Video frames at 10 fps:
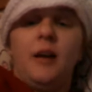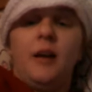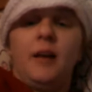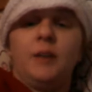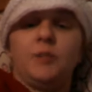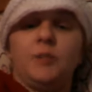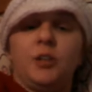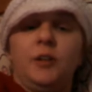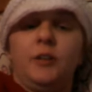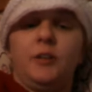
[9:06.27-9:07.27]
and I'm
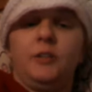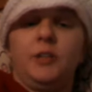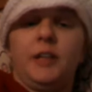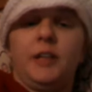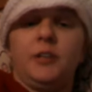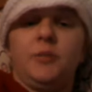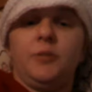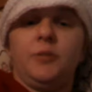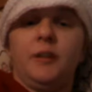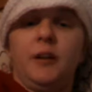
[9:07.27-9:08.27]
sure he'll look into
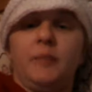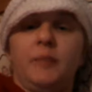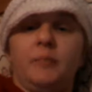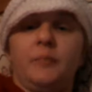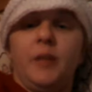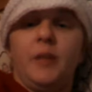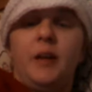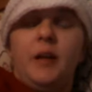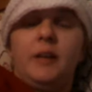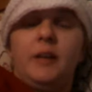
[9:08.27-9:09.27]
it. And I'm
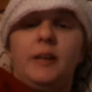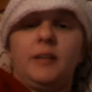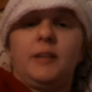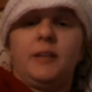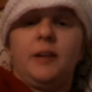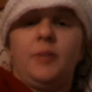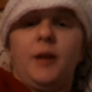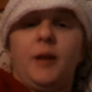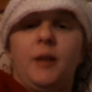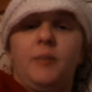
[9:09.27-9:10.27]
guessing I'll
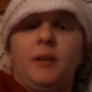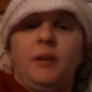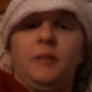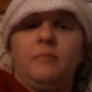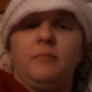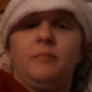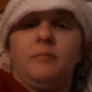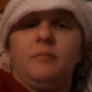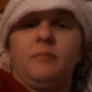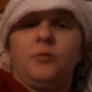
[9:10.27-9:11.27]
probably be
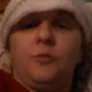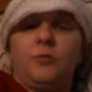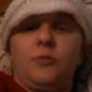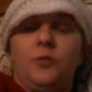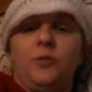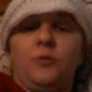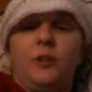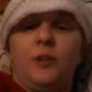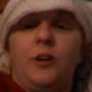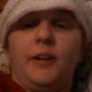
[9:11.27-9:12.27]
told to go to
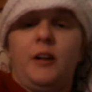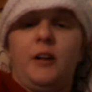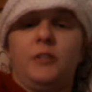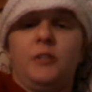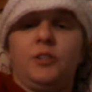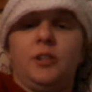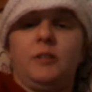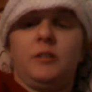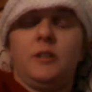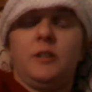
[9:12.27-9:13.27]
a cardiologist,